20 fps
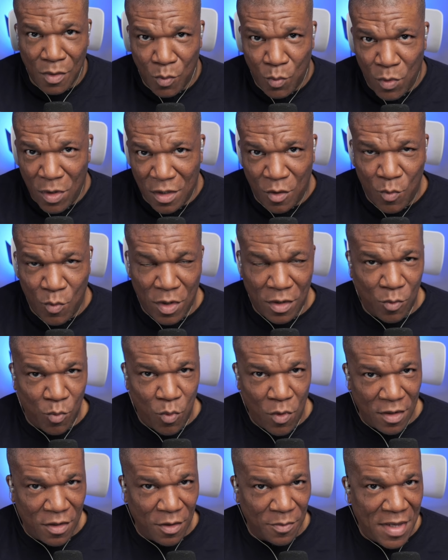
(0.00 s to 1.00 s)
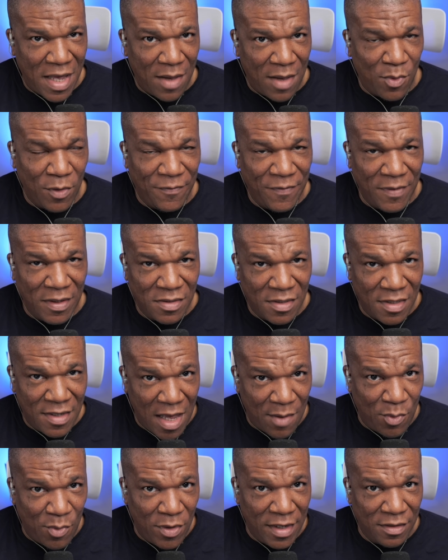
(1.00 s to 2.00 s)
Welcome, Cowboy fans and
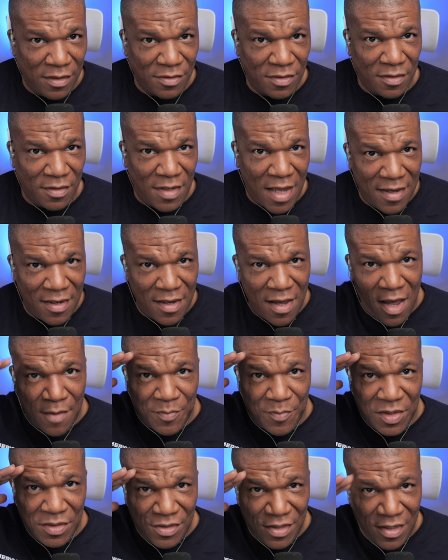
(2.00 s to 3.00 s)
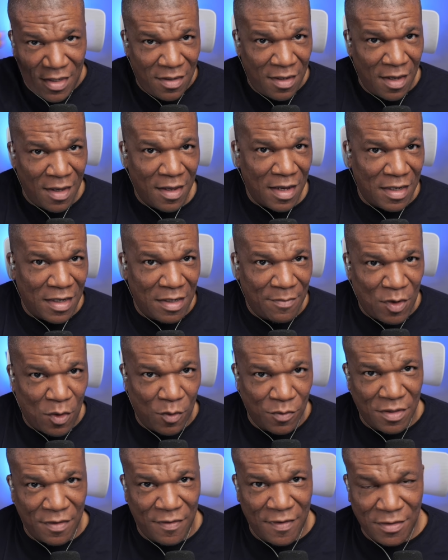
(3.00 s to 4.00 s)
Cowboy haters alike. I'm the G, and I'm the
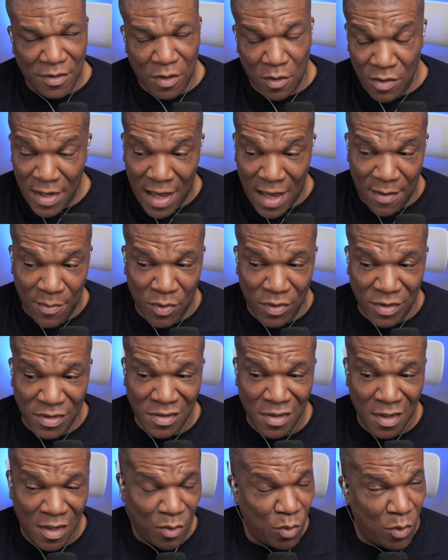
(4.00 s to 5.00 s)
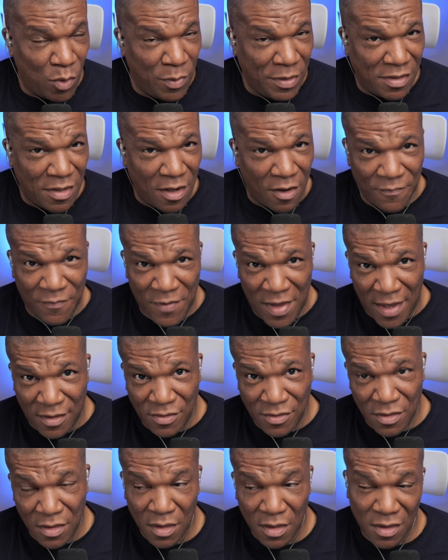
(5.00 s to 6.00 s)
host of Let's Talk Cowboys, where we talk
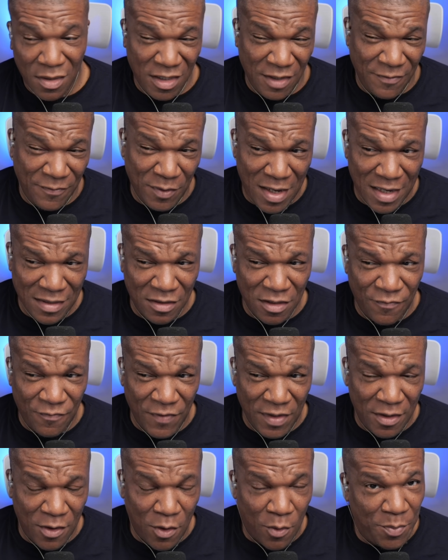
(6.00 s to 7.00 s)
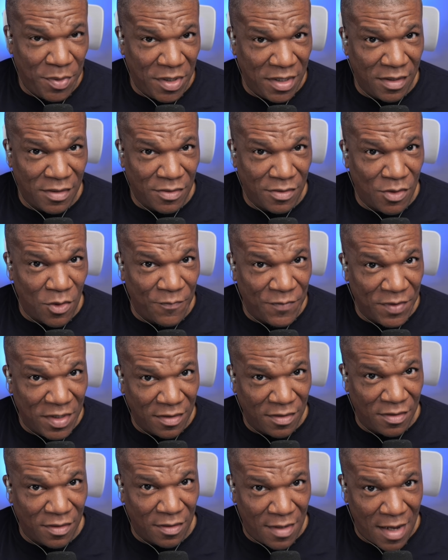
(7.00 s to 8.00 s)
facts. And if you like this video, please don't
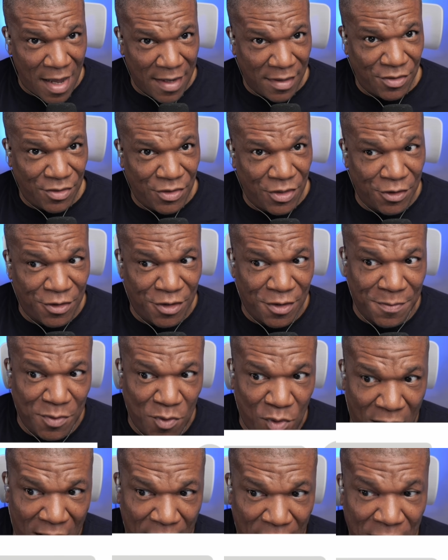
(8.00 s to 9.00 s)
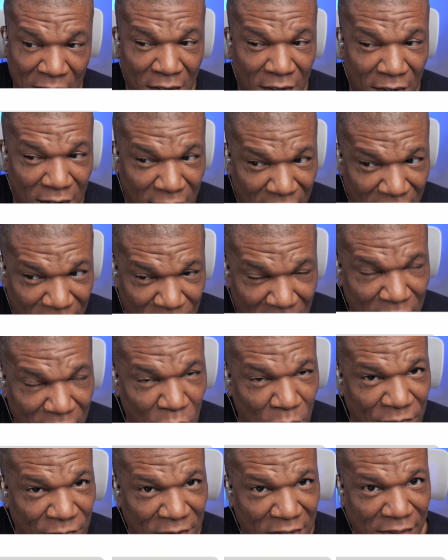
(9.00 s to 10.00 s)
forget to like, share, subscribe, and hit that
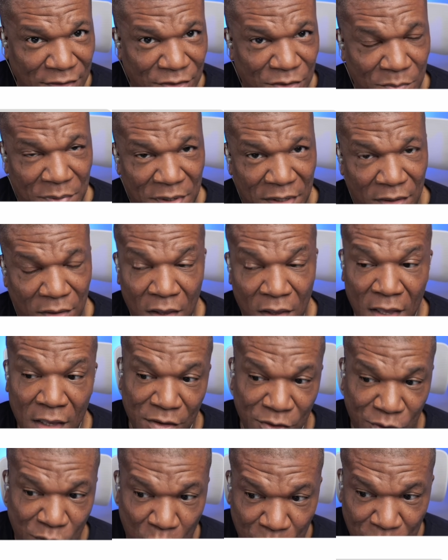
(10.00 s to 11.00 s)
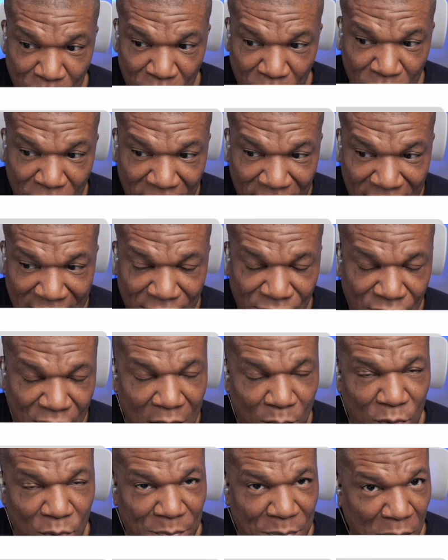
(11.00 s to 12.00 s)
notification bell so you know the next time
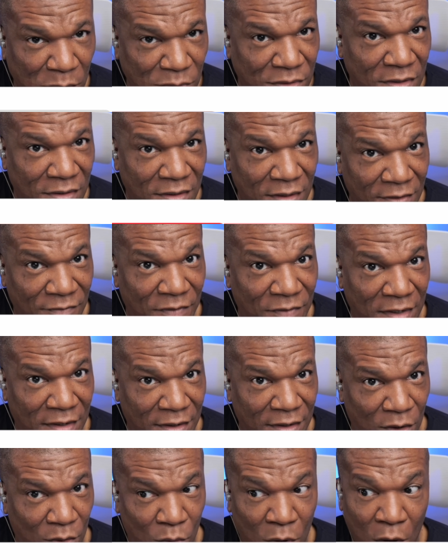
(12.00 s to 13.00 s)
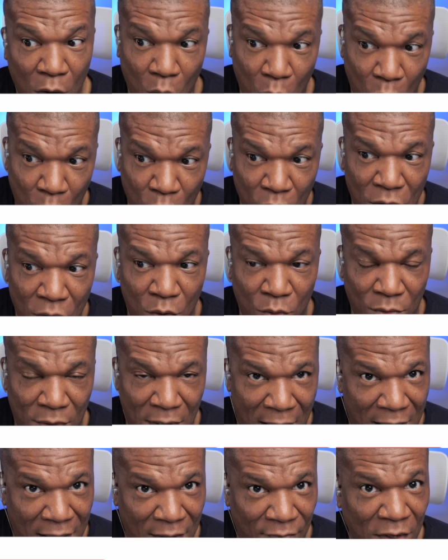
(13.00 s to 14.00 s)
we post another video or go
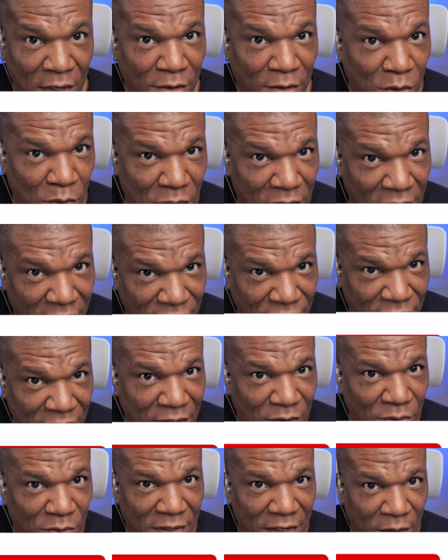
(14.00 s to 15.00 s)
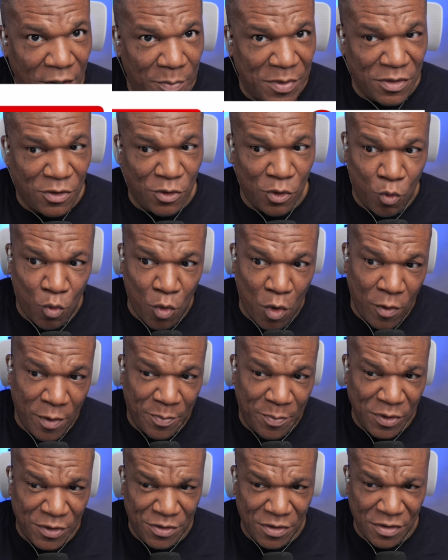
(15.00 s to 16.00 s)
live, you can continue to help us to grow and
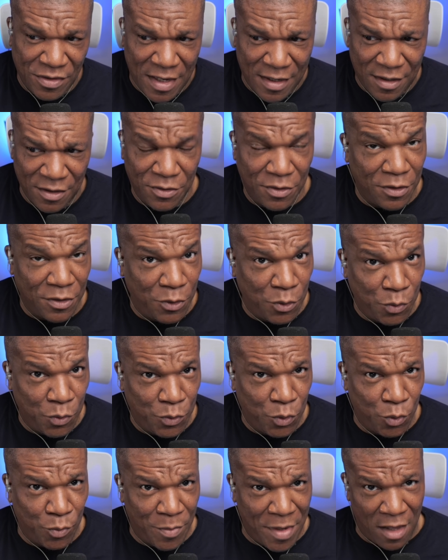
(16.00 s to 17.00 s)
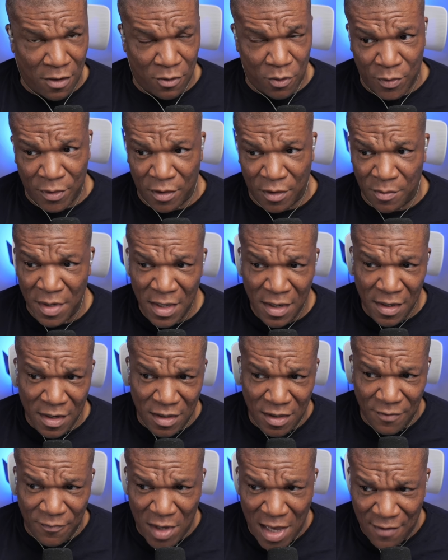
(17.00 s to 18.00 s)
push us out into the YouTube algorithm. And
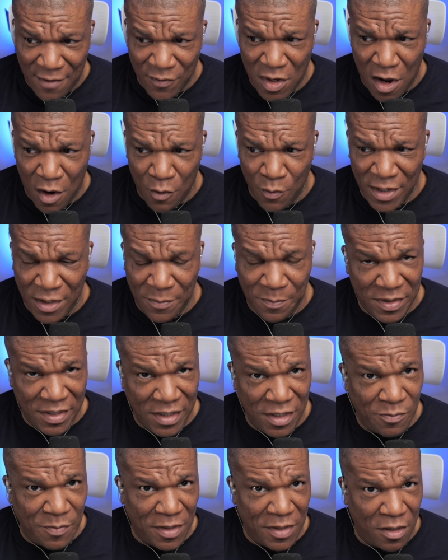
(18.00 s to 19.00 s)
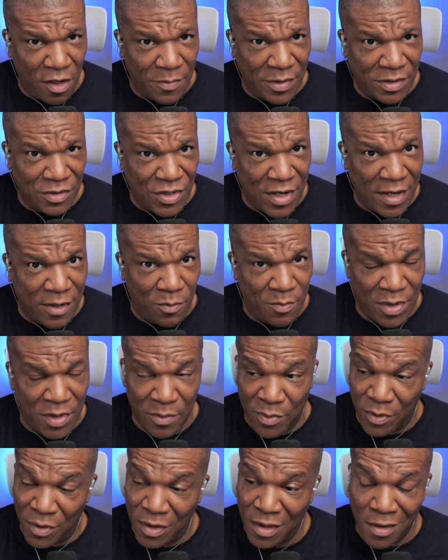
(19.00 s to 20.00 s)
if you haven't already, please become a channel
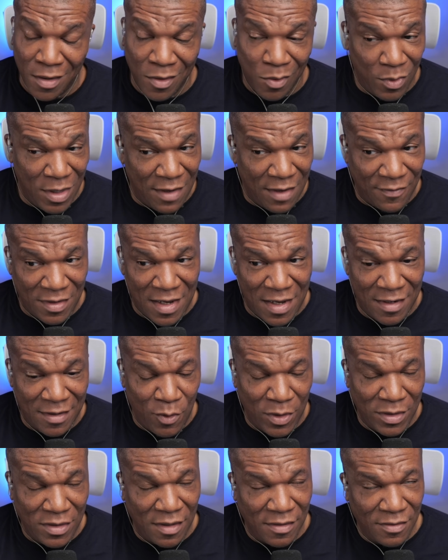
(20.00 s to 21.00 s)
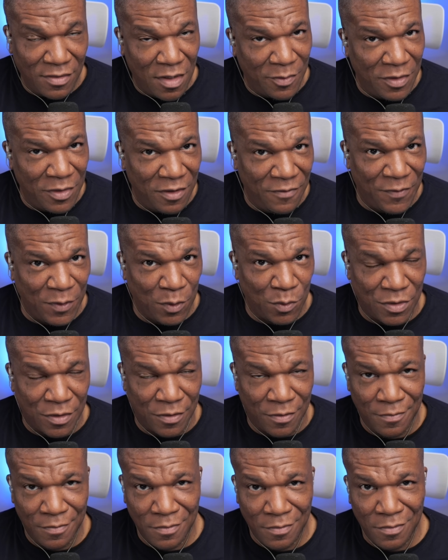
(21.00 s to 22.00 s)
member. We have a lot of great things coming in the future.
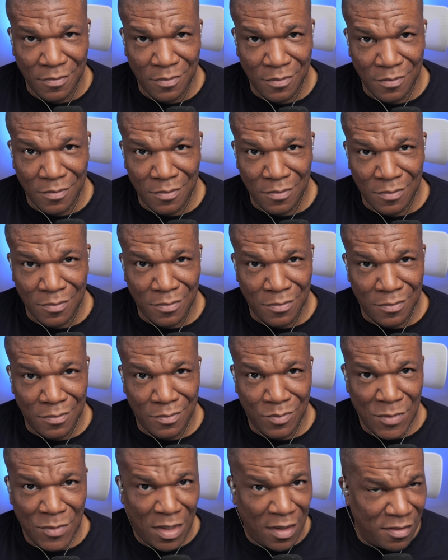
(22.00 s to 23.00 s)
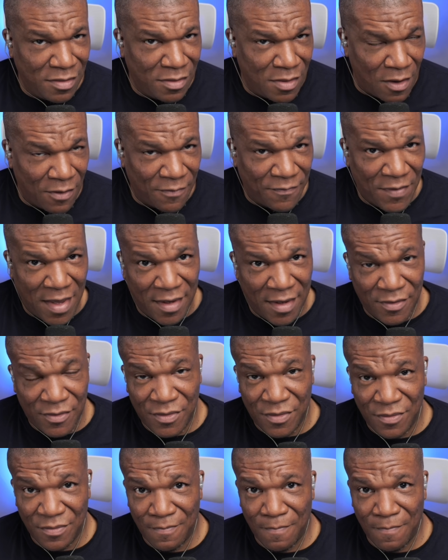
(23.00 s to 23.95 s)
Now let's talk facts.